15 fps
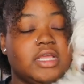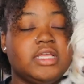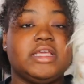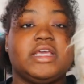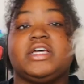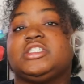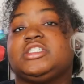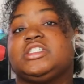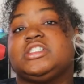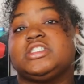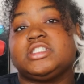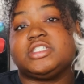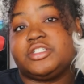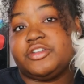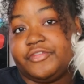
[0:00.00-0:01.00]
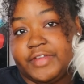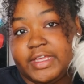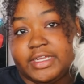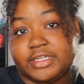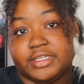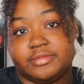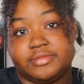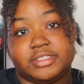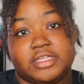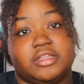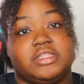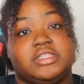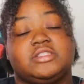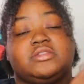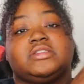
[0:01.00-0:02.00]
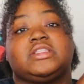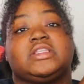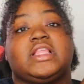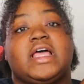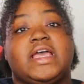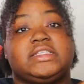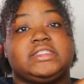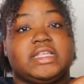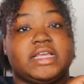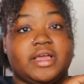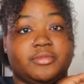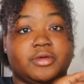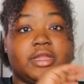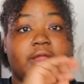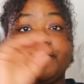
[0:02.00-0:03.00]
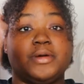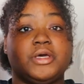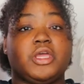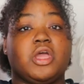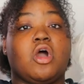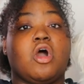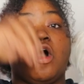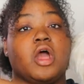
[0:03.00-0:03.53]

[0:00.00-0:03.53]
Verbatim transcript: Yeah, she's a little fed up. So this is the last thing I'm gonna put